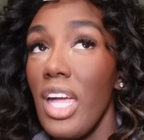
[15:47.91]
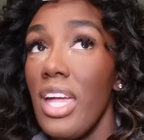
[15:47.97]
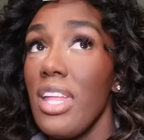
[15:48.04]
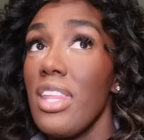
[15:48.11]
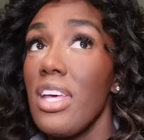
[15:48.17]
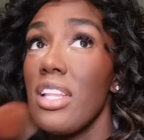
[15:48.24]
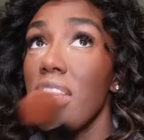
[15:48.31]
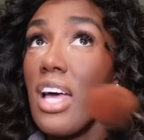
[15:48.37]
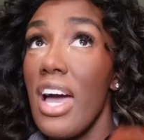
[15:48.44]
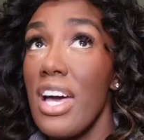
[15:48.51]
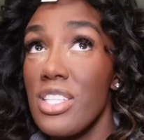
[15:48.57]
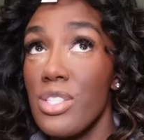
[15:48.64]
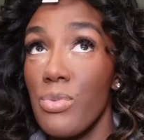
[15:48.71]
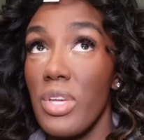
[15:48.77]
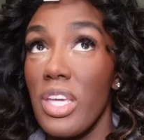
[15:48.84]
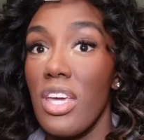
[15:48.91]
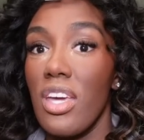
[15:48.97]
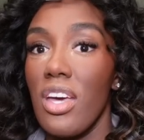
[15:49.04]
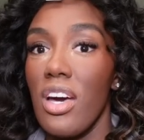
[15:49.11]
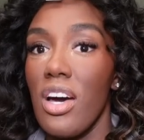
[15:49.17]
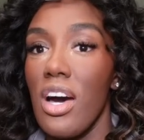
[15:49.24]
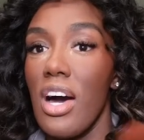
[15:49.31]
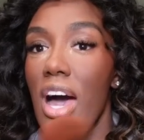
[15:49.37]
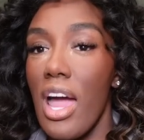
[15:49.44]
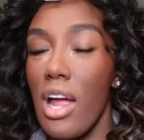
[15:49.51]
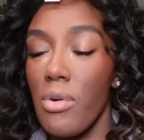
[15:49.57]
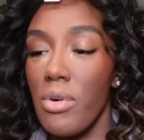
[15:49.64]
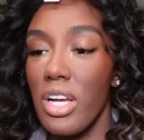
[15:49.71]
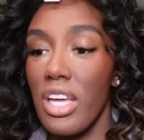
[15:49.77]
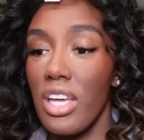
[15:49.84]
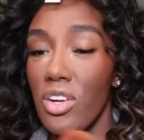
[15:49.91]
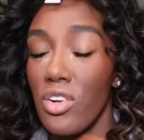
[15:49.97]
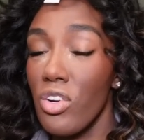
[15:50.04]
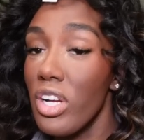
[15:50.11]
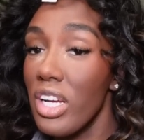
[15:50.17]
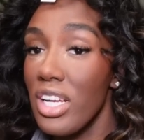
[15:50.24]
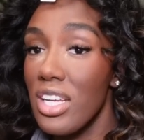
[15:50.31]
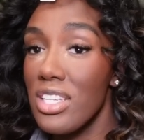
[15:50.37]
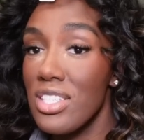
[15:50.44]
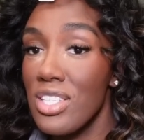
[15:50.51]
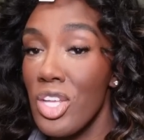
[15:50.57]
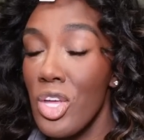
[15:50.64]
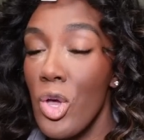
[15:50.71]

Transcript: And then last week, Ira and Chris